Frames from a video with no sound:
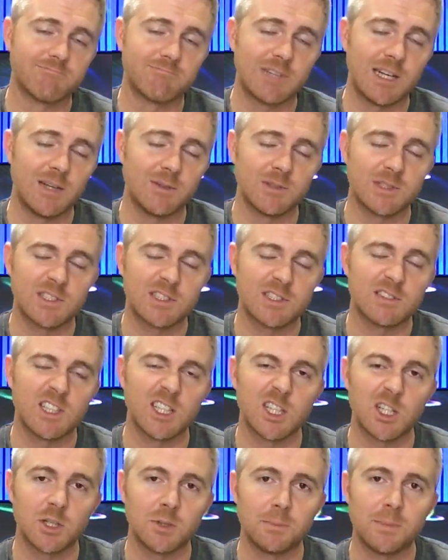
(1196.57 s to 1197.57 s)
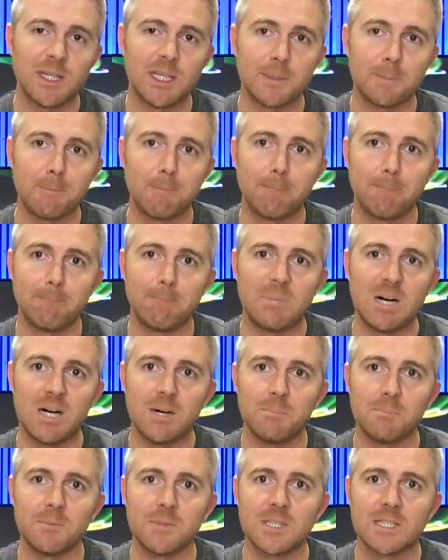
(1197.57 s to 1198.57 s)
I was a little bit
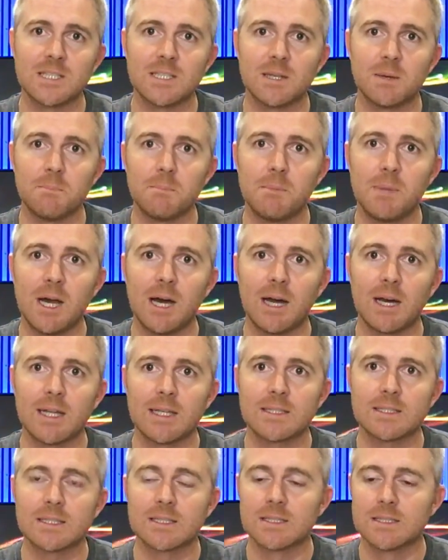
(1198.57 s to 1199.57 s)
bummed about it.